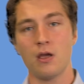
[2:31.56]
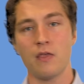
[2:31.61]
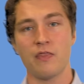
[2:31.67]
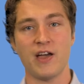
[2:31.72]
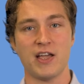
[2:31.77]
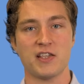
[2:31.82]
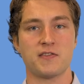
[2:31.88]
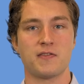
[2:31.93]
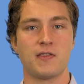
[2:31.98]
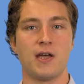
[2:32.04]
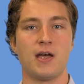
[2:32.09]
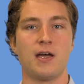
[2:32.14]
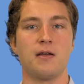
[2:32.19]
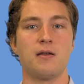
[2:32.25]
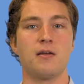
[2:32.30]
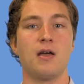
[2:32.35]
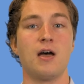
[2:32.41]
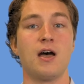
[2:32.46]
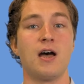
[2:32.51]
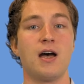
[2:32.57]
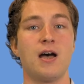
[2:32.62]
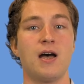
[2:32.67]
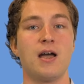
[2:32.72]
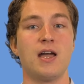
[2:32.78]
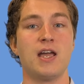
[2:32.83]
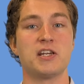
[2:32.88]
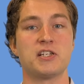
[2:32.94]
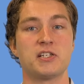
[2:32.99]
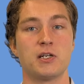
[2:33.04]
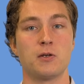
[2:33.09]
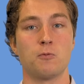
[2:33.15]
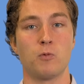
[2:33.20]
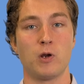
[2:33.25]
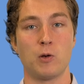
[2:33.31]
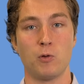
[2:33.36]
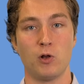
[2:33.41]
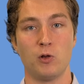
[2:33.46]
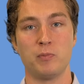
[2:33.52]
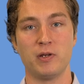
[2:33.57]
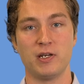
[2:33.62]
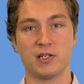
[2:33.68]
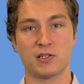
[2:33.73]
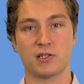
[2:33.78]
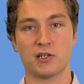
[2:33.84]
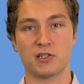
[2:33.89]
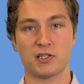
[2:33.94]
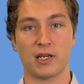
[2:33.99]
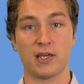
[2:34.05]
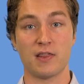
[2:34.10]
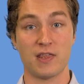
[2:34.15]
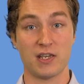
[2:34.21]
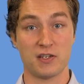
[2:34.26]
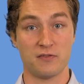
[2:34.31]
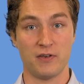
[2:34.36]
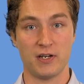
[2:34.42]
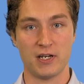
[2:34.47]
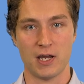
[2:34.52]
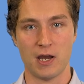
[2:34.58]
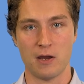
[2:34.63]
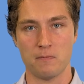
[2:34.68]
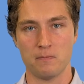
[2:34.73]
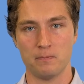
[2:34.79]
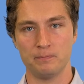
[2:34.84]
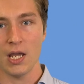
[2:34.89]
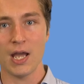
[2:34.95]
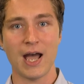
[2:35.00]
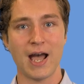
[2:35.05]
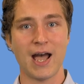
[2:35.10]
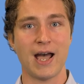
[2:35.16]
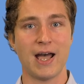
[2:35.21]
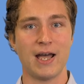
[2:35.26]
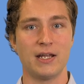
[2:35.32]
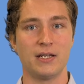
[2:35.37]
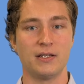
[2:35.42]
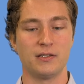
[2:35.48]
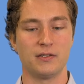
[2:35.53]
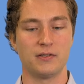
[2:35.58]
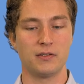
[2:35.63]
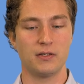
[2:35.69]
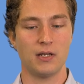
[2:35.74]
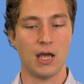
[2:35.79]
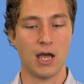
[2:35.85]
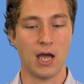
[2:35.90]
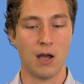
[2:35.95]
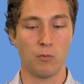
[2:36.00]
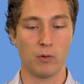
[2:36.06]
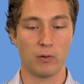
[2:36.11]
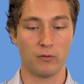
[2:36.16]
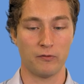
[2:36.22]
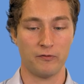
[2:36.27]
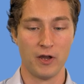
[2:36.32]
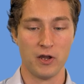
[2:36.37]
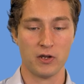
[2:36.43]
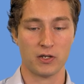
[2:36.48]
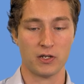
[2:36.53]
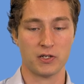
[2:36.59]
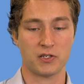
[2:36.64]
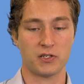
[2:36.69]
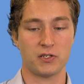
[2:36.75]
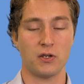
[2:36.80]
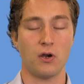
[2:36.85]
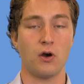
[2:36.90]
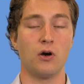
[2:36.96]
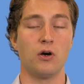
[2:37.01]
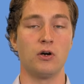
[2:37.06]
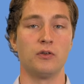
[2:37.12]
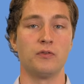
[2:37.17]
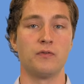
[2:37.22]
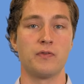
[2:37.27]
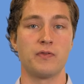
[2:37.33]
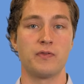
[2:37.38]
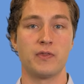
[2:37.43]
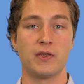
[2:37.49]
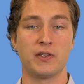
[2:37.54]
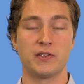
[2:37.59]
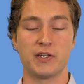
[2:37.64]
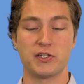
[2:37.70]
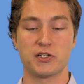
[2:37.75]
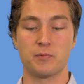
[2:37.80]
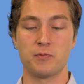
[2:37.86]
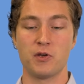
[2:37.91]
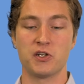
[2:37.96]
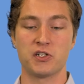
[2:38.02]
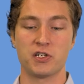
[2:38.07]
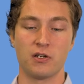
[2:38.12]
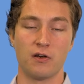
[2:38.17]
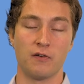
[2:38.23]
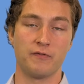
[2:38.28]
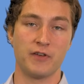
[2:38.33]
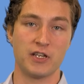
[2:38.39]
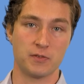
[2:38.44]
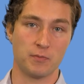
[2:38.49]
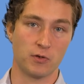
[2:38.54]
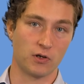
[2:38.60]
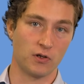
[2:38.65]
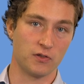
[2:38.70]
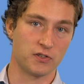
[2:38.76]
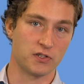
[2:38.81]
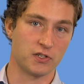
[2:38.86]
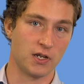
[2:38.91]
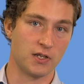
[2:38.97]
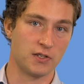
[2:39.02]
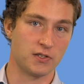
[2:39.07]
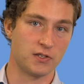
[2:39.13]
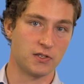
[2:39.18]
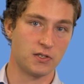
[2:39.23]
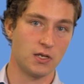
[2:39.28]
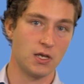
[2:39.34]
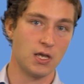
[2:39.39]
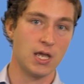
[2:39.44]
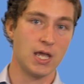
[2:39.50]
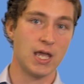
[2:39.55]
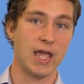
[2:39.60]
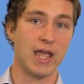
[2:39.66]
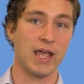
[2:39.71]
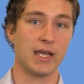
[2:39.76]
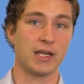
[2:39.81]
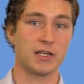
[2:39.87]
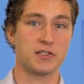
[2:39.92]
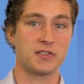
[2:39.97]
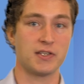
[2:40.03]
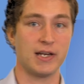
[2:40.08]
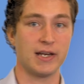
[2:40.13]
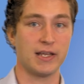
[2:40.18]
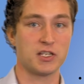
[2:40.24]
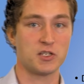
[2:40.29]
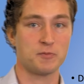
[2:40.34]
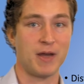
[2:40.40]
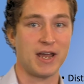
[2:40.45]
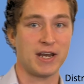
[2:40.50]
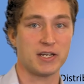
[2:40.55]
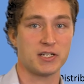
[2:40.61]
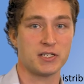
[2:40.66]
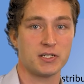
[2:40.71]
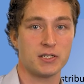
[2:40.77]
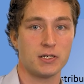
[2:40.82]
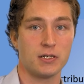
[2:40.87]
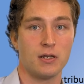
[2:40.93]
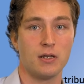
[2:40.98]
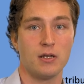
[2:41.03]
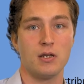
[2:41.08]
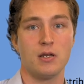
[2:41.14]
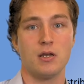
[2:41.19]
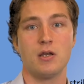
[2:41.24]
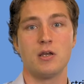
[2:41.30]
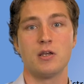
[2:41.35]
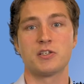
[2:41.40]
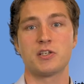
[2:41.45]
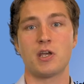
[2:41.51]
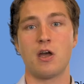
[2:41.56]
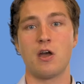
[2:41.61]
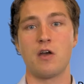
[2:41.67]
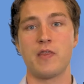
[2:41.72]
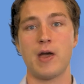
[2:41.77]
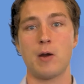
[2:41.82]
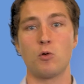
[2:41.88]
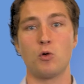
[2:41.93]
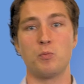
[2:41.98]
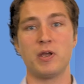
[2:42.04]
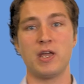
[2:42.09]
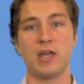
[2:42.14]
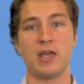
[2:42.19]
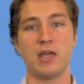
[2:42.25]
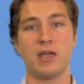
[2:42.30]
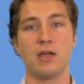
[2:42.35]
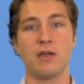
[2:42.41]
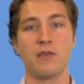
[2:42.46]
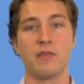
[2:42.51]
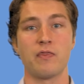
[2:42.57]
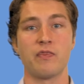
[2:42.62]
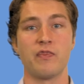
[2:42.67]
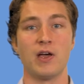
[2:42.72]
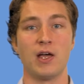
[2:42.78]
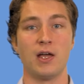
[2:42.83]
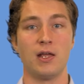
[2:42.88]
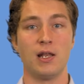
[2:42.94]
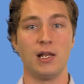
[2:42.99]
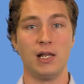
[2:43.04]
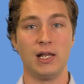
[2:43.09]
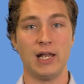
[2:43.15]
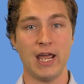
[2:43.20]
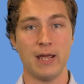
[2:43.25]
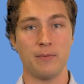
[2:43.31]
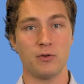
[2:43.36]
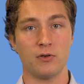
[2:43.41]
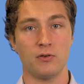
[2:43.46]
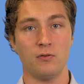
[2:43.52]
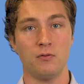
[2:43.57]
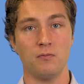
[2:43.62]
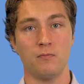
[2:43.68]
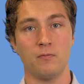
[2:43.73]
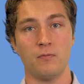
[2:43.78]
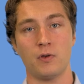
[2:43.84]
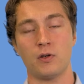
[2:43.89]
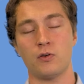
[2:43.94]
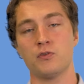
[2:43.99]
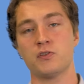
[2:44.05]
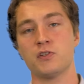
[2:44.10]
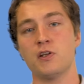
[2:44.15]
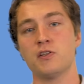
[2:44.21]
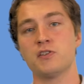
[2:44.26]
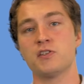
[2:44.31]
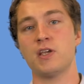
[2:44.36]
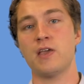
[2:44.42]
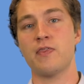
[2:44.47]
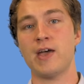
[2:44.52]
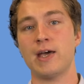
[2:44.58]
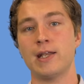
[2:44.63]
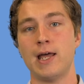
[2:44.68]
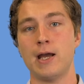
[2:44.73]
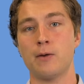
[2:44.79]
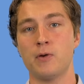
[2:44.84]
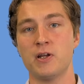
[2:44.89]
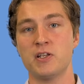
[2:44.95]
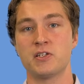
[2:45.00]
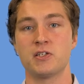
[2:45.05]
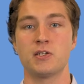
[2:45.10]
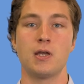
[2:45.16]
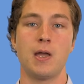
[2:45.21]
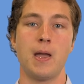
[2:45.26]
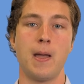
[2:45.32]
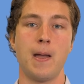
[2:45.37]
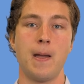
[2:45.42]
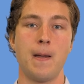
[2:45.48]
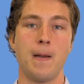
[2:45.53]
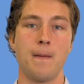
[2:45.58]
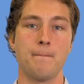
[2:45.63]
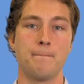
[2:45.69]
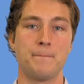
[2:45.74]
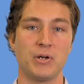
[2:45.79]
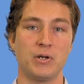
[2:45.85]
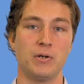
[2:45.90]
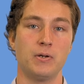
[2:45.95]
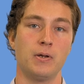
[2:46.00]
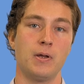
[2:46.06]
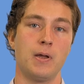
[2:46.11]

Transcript: That's the issue we will be discussing in this video. And we will focus on the distribution of visible consonants in Castilian Spanish. So that will be the labial consonants in that language, b,